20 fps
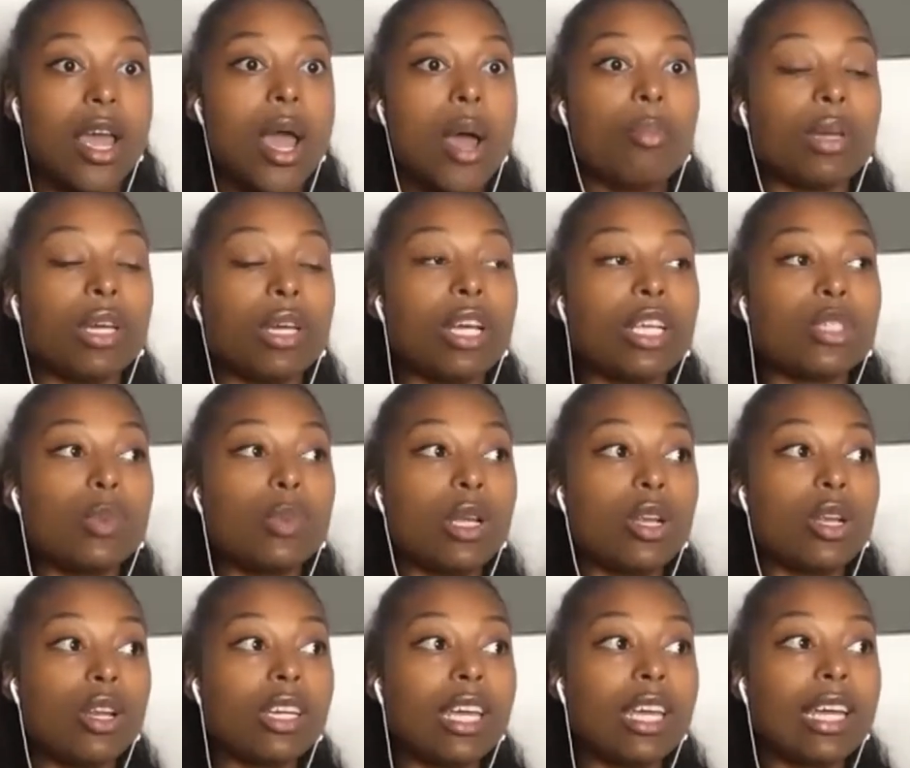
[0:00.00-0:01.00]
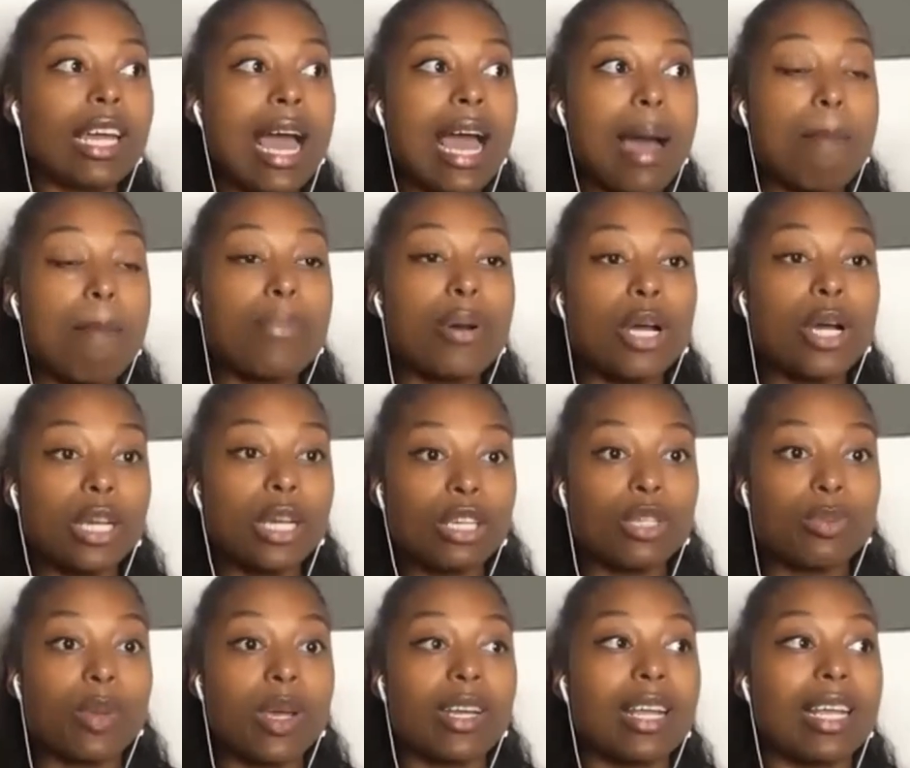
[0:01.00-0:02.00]
because we're looking at
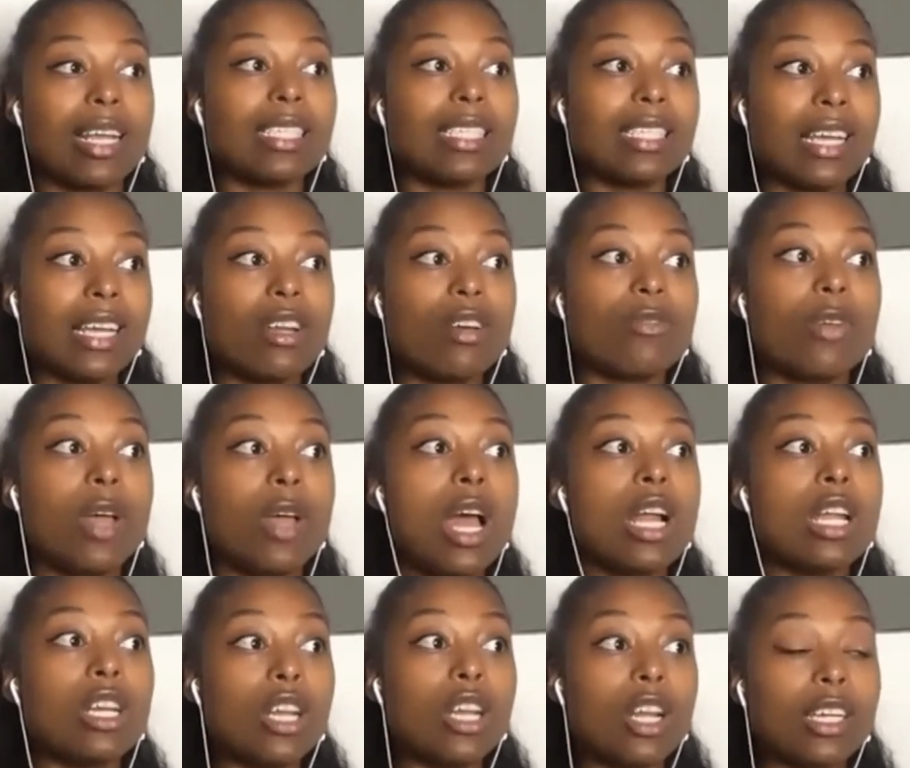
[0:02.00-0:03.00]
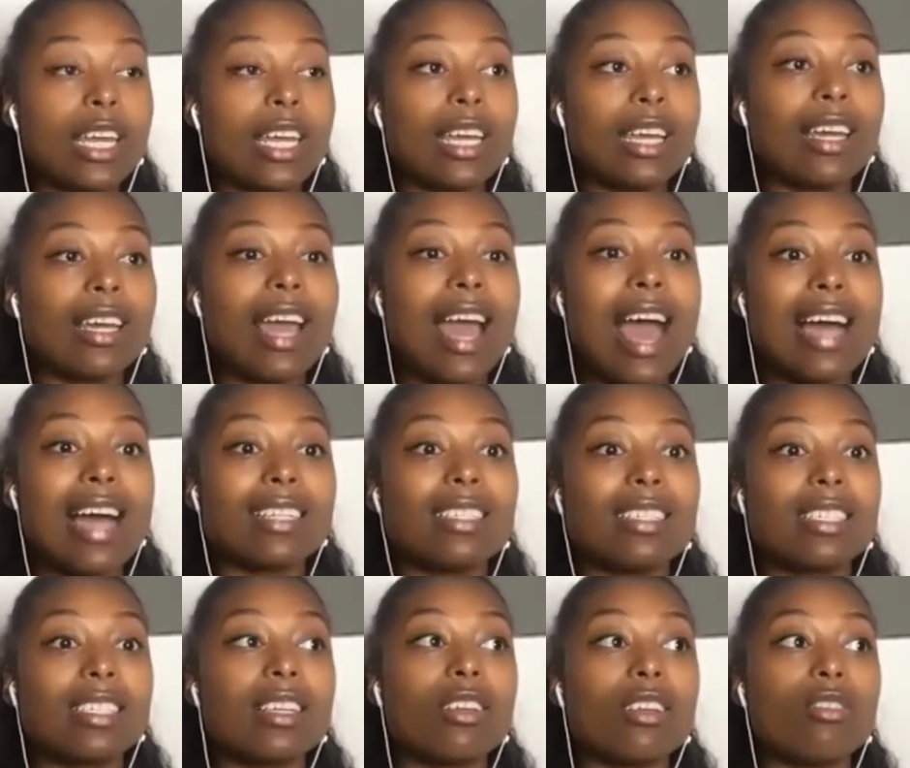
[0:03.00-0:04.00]
punishment instead of looking
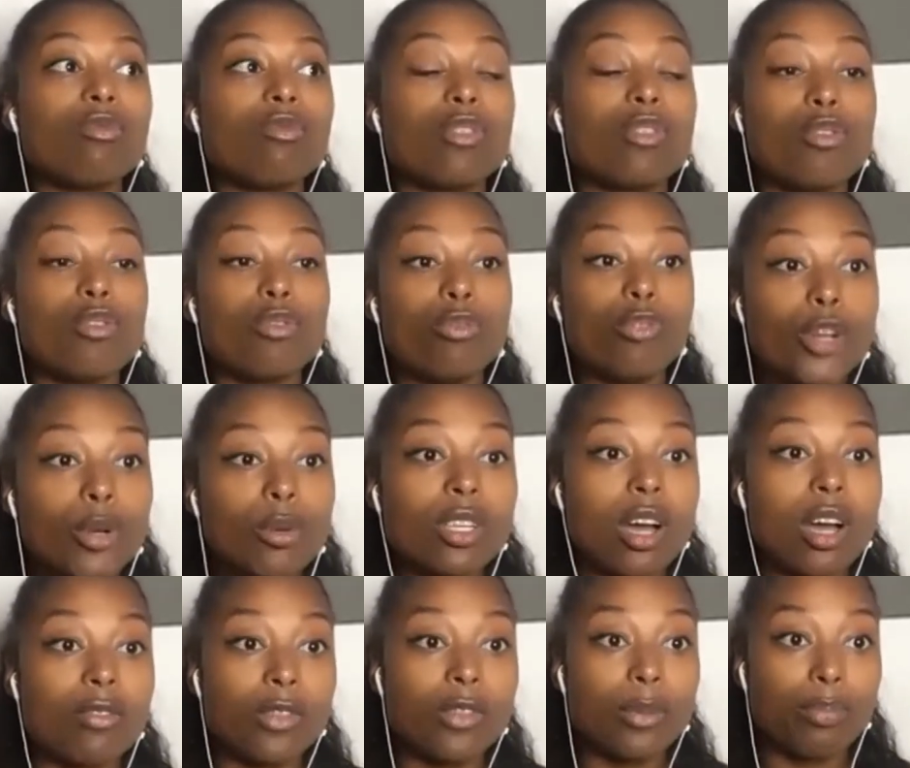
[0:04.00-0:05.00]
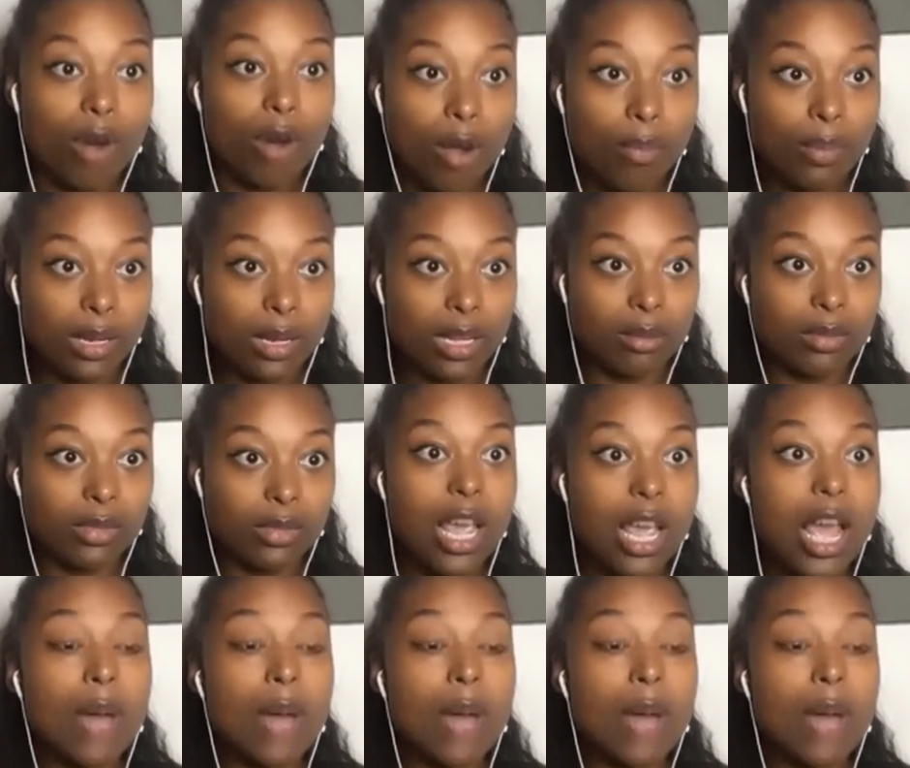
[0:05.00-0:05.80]
at the roots of the problems,